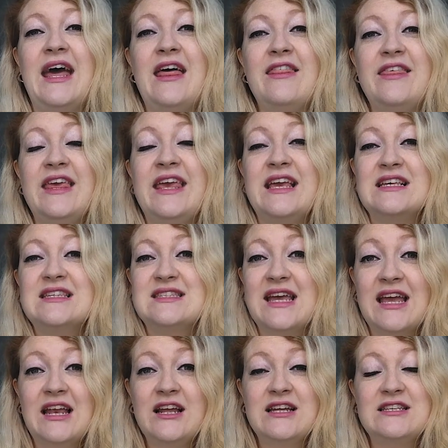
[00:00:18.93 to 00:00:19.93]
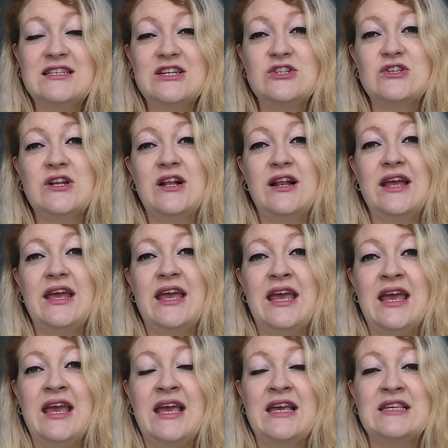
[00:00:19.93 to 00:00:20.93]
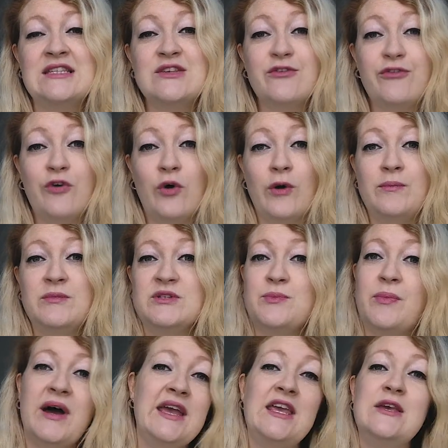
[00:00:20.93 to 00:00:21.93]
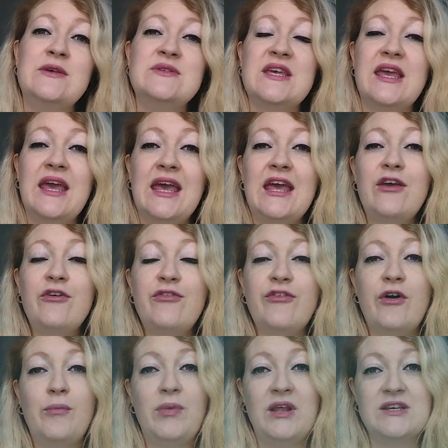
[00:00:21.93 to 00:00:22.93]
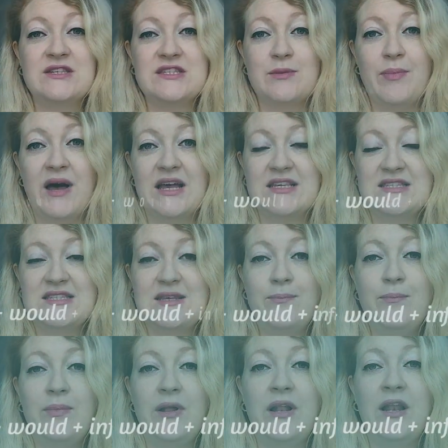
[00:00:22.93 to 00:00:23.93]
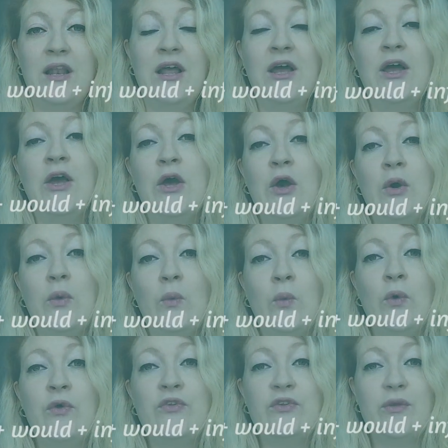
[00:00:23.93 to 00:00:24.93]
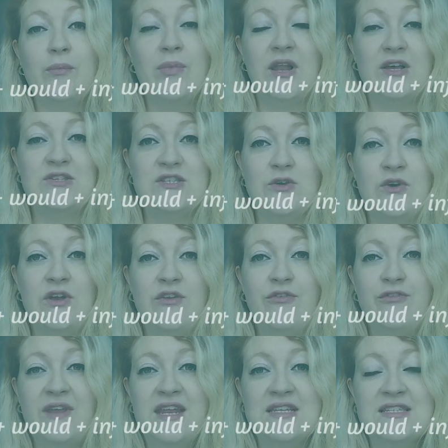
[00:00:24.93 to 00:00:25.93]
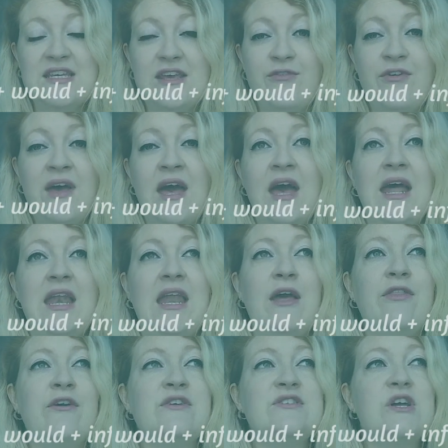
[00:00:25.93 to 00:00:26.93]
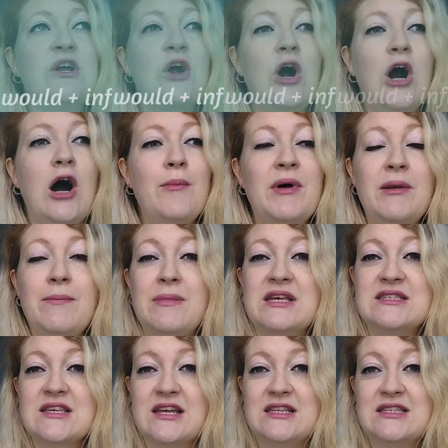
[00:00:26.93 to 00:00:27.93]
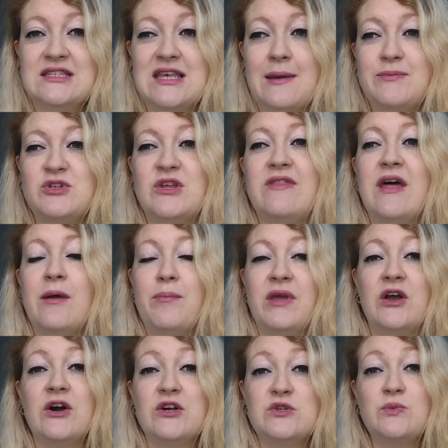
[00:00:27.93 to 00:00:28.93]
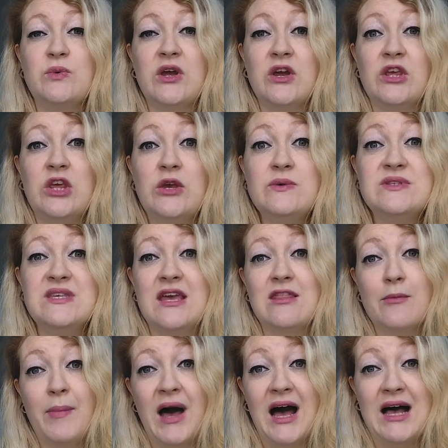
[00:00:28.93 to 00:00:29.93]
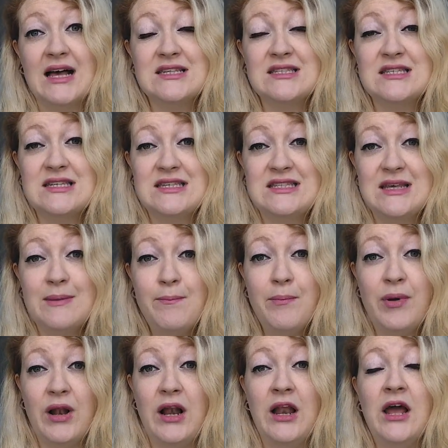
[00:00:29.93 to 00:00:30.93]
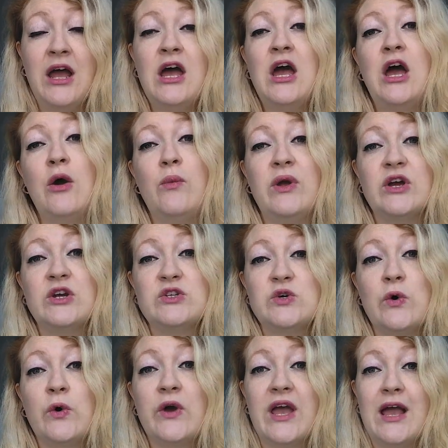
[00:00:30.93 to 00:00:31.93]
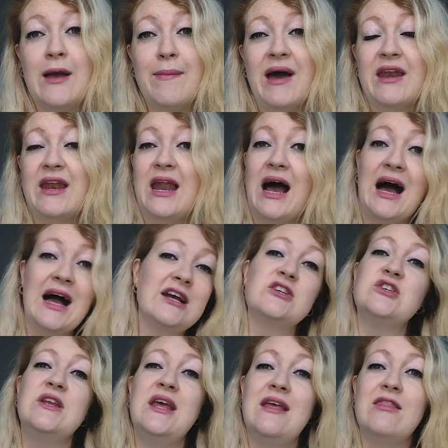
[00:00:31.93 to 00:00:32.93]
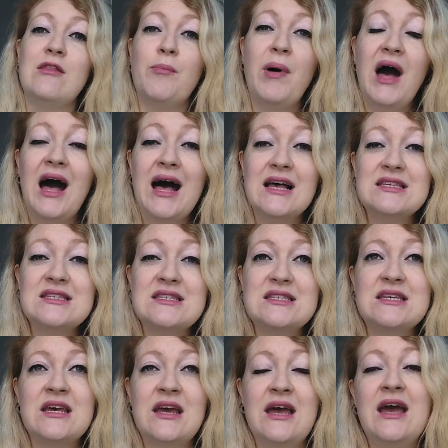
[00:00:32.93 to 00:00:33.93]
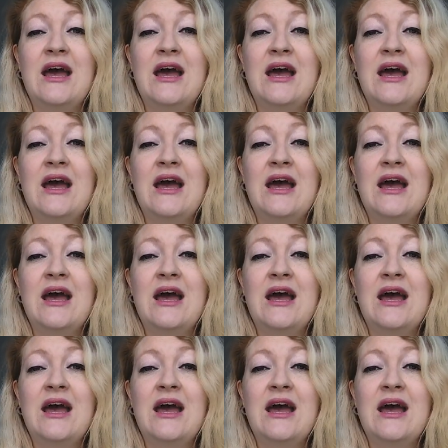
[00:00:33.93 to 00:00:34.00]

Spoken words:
The second conditional is formed by using if plus the past simple, would plus your infinitive. Now there is a common misconception that because we are using the past simple, we are talking about an action in the past.